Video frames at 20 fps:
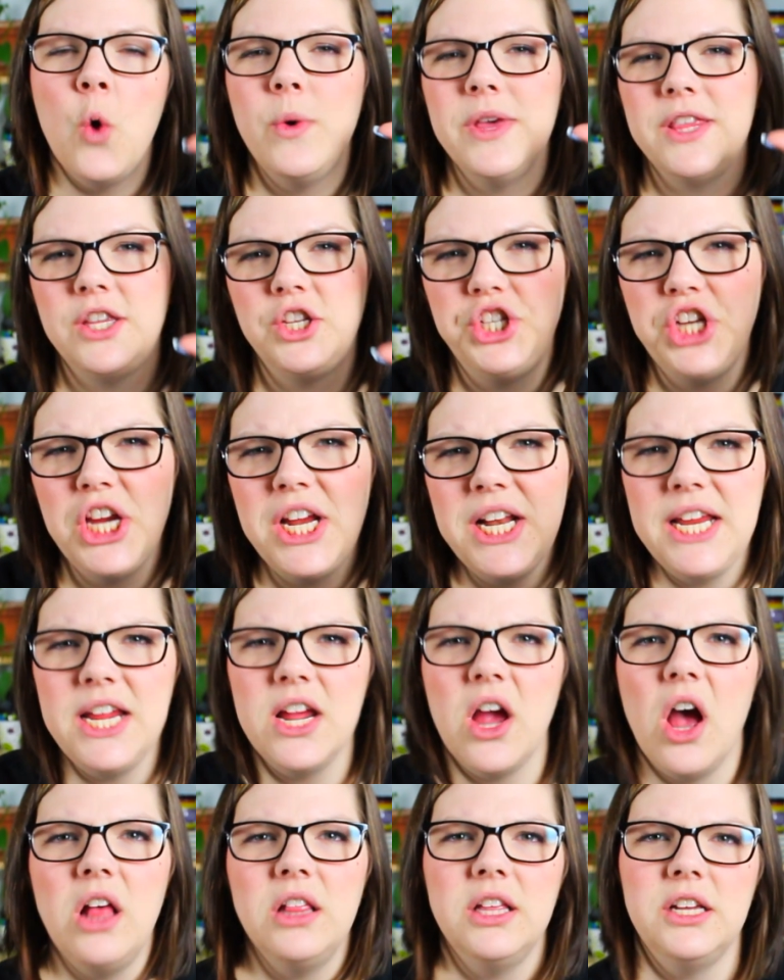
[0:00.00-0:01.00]
with
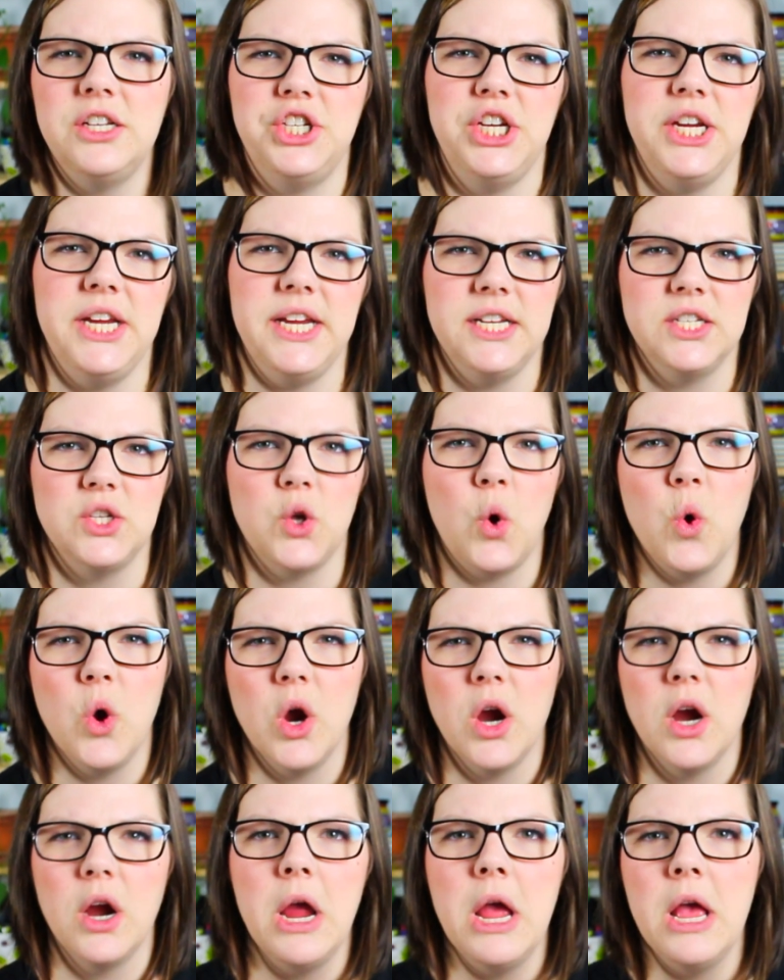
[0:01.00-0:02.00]
genealogies,
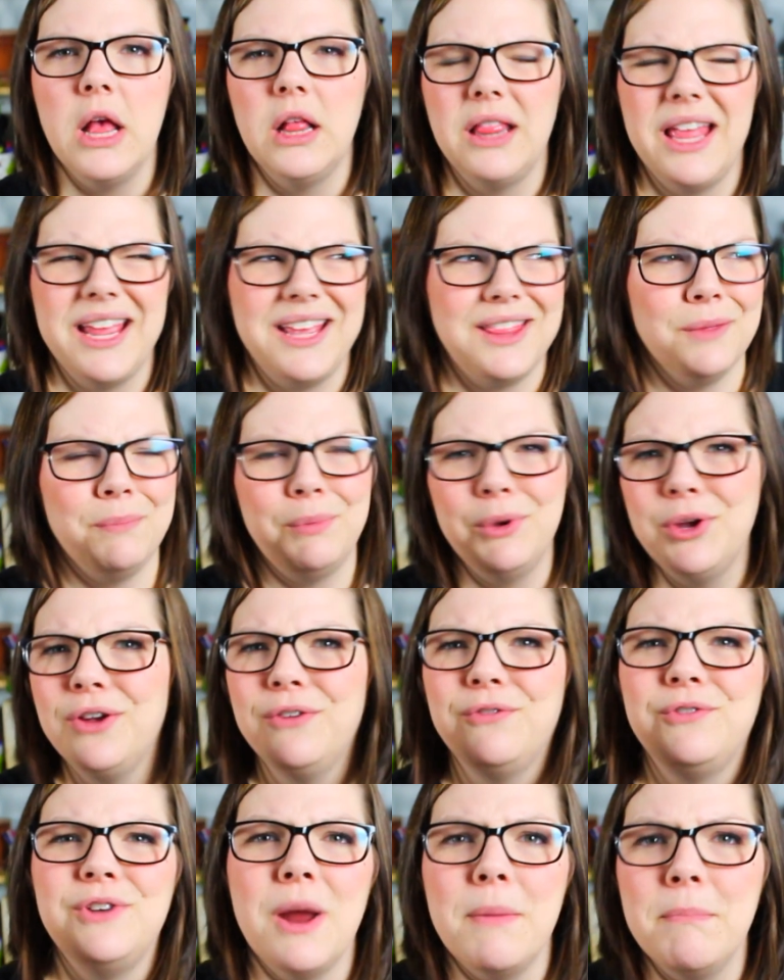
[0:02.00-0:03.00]
or like the book
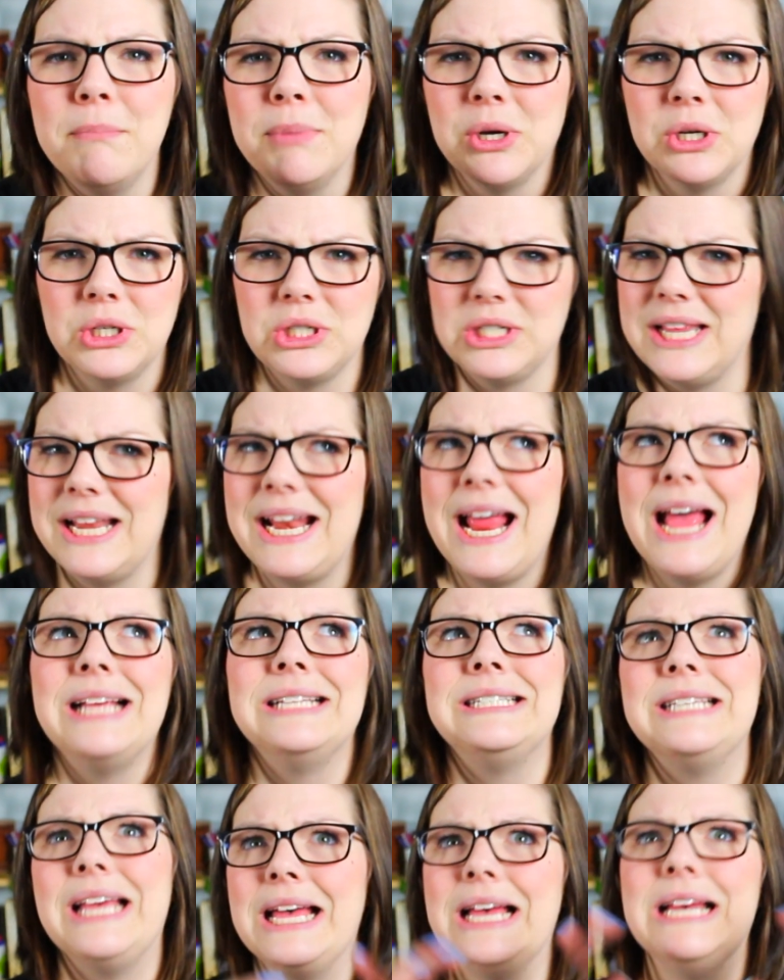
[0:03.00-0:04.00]
of Numbers that
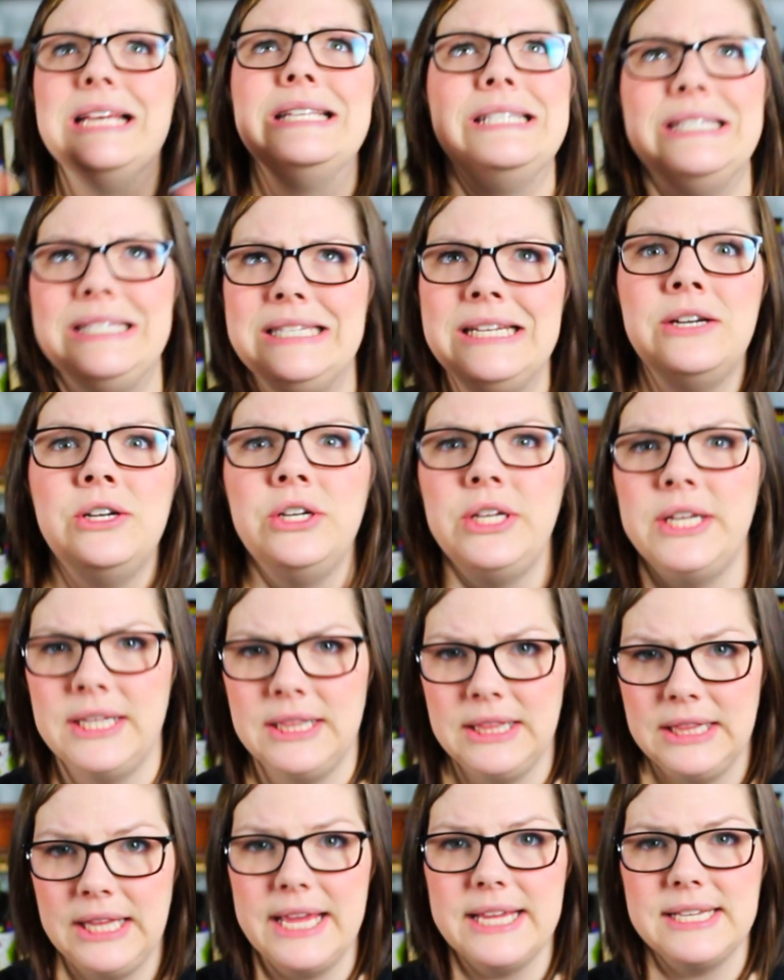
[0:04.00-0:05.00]
has a
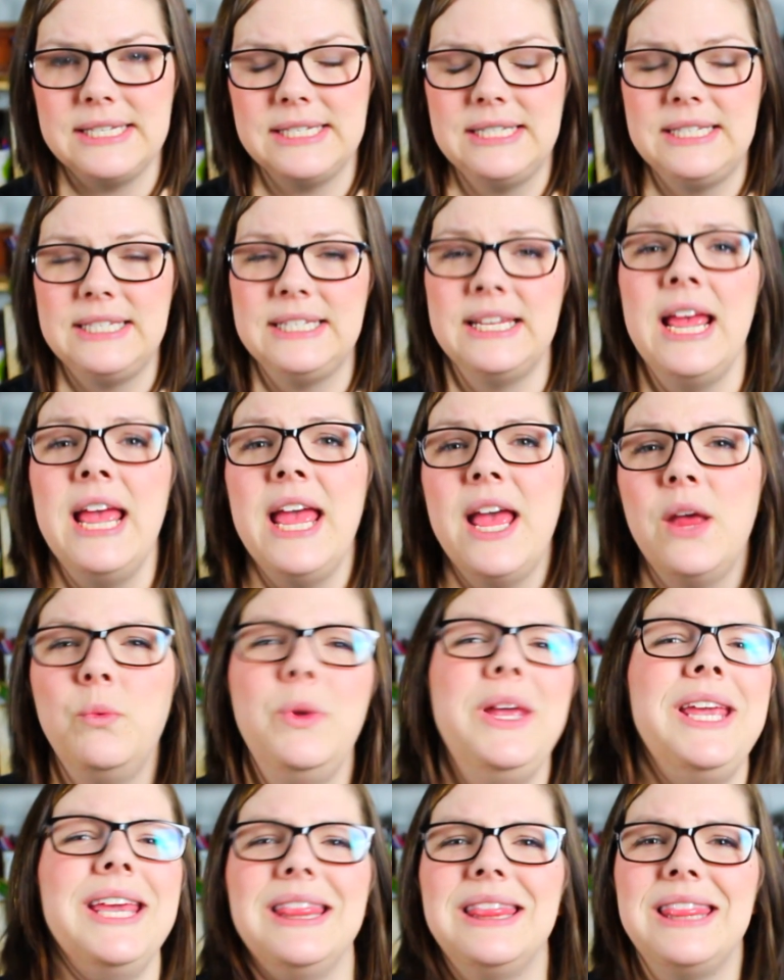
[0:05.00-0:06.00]
zillion lists, and
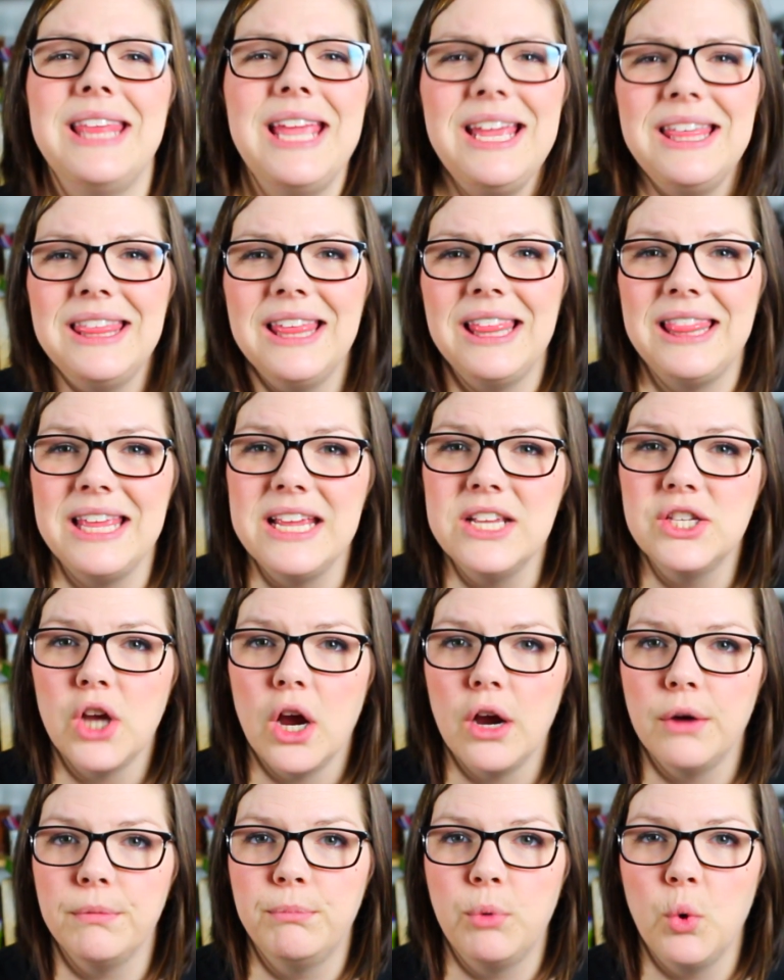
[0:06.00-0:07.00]
we can think that these
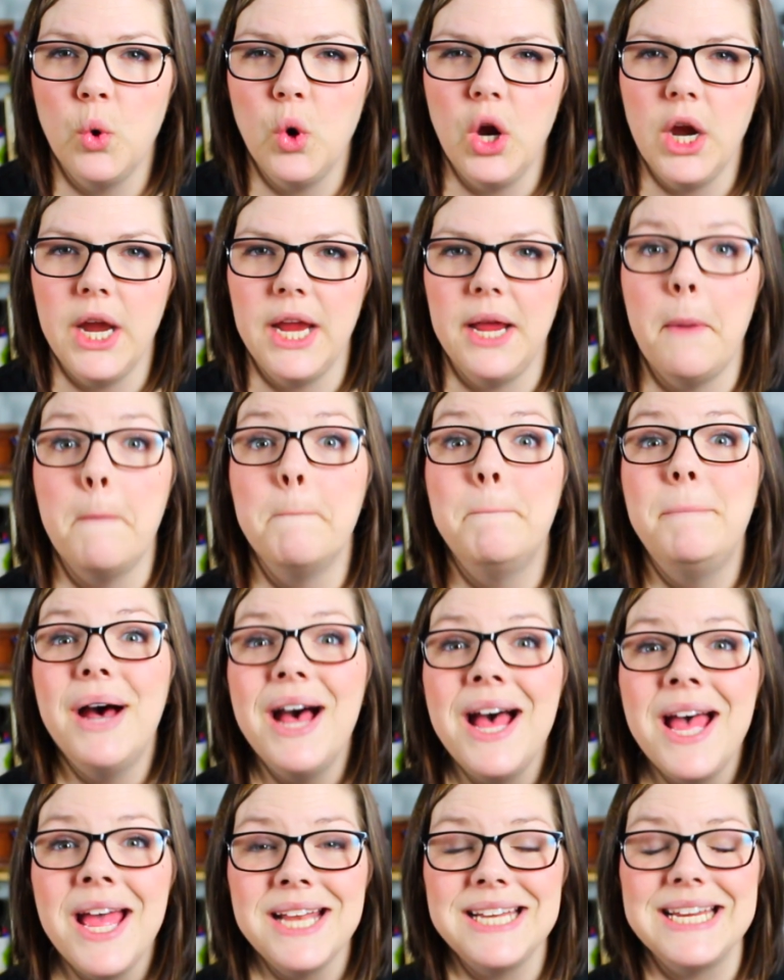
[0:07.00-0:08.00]
are boring,
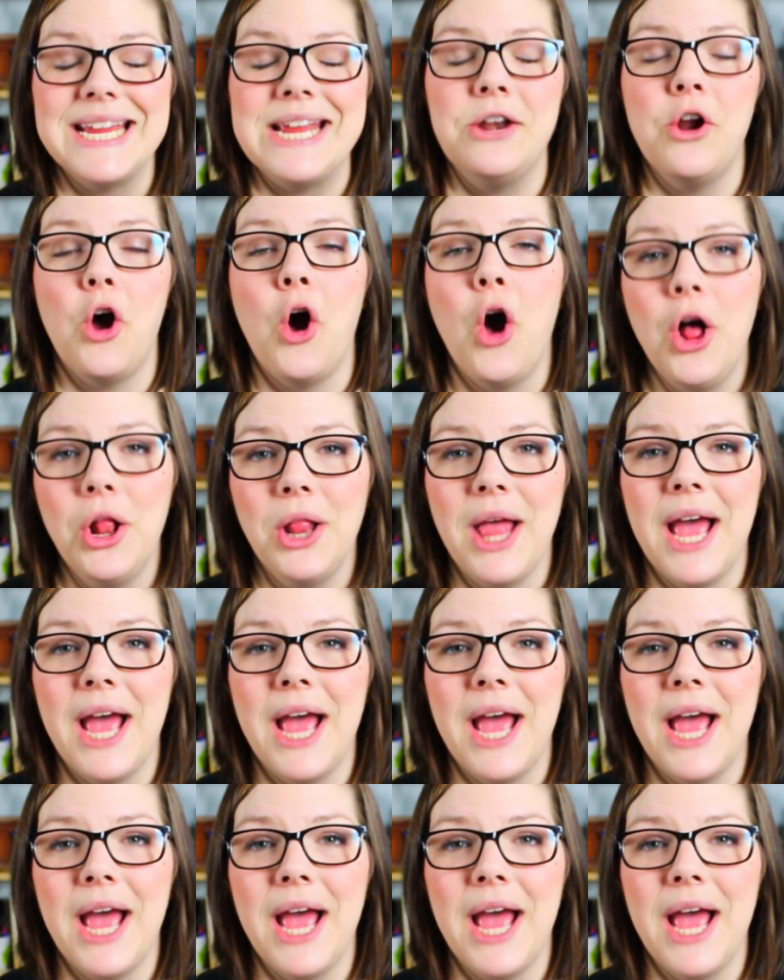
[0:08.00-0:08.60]
but in all